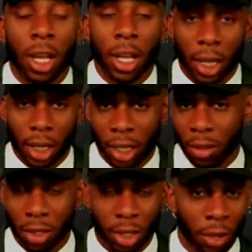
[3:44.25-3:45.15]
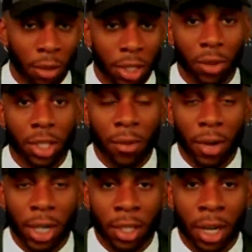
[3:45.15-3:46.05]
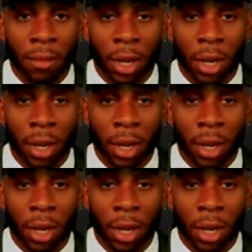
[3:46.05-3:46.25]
And he was, he was a receiver at the time.